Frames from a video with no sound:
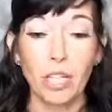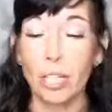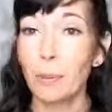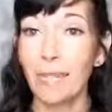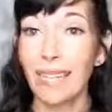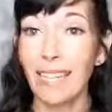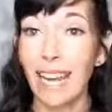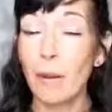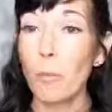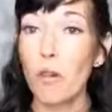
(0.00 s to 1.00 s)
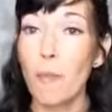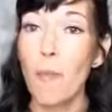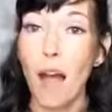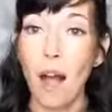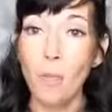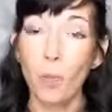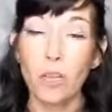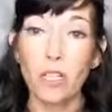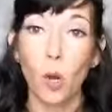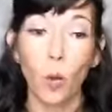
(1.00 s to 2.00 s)
and you had to play the game where the mom
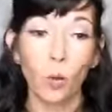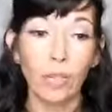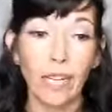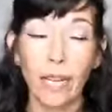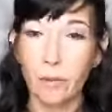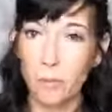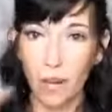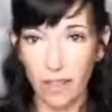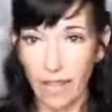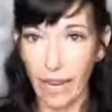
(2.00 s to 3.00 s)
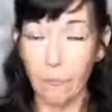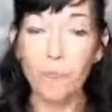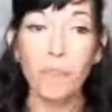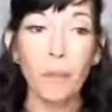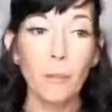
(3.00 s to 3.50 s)
was holding, it was part of the game,